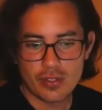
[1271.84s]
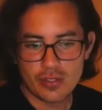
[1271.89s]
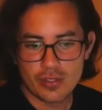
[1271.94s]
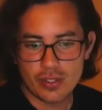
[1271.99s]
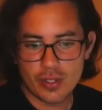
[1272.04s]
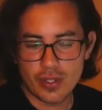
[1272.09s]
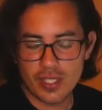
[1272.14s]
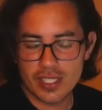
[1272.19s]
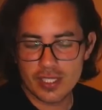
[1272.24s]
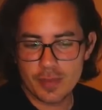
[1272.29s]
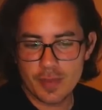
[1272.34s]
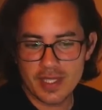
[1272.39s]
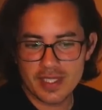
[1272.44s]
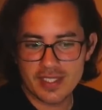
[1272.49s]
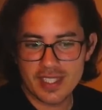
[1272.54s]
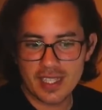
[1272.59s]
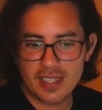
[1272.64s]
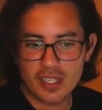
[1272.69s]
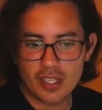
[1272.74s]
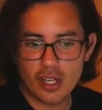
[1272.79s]
So this means
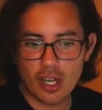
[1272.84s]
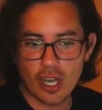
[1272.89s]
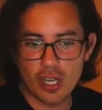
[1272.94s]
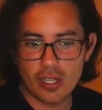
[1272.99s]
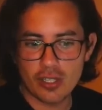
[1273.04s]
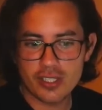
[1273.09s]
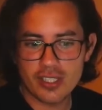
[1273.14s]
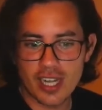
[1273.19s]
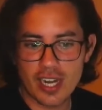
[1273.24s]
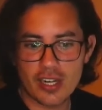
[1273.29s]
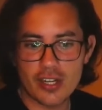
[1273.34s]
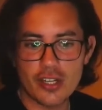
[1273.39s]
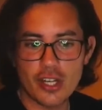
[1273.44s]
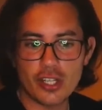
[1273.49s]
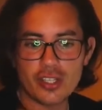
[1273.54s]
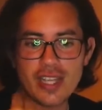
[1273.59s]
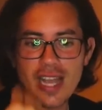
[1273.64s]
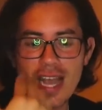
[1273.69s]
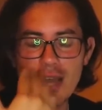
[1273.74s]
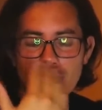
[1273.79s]
that the colors are
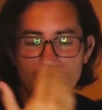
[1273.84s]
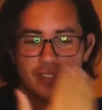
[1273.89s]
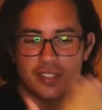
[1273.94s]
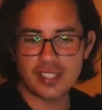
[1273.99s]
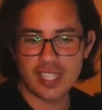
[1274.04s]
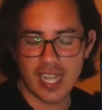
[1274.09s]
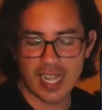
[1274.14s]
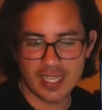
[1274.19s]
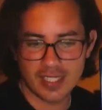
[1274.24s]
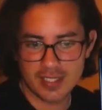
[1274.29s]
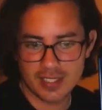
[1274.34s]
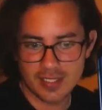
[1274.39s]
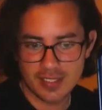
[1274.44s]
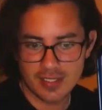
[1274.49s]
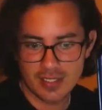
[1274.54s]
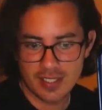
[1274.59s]
not outside,